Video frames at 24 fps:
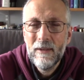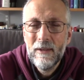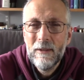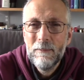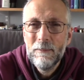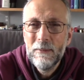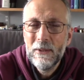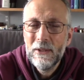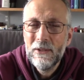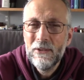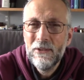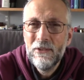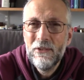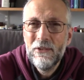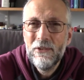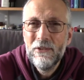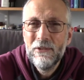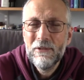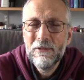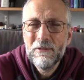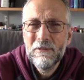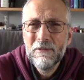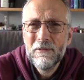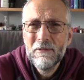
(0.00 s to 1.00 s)

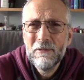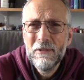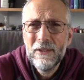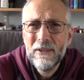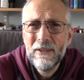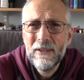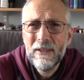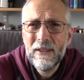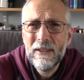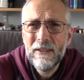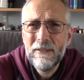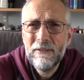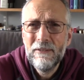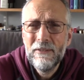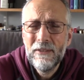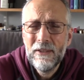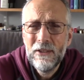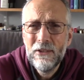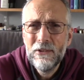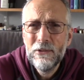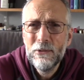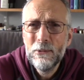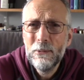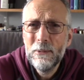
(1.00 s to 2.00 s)
Because real love
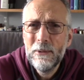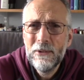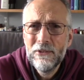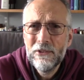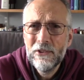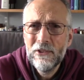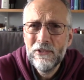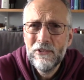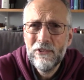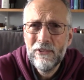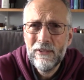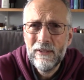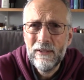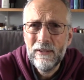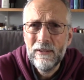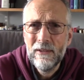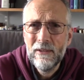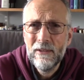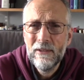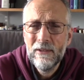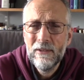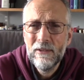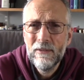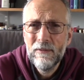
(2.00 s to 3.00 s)
is always costly.
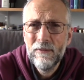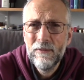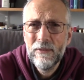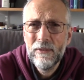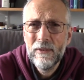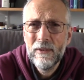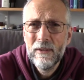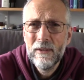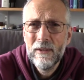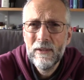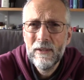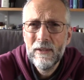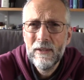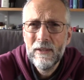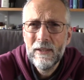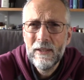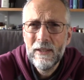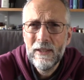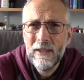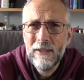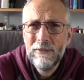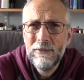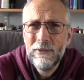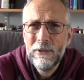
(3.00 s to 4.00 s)

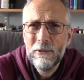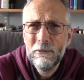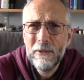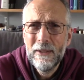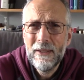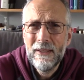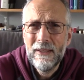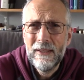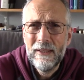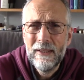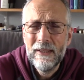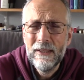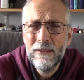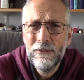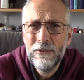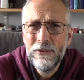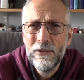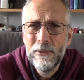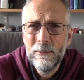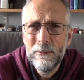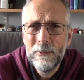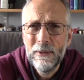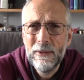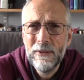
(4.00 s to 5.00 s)
If you really love
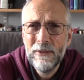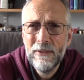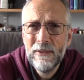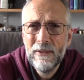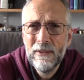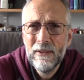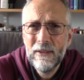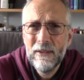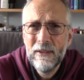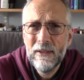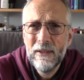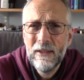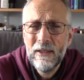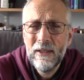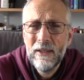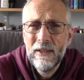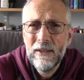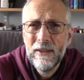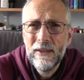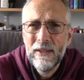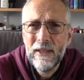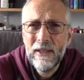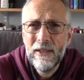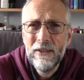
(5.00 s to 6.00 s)
someone,
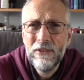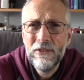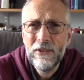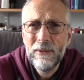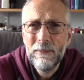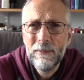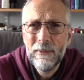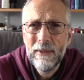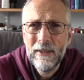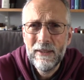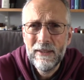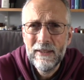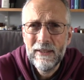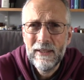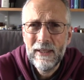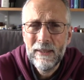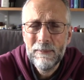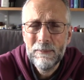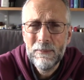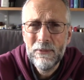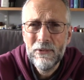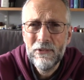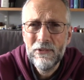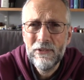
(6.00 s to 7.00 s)
then something that
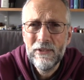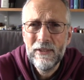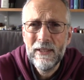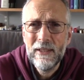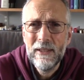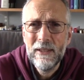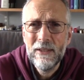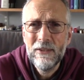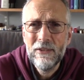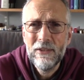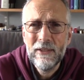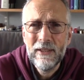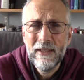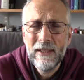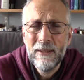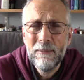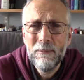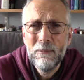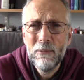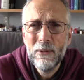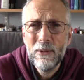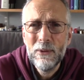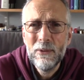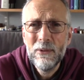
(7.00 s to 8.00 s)
happens to them
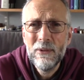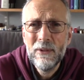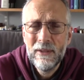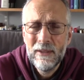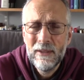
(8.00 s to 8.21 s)
will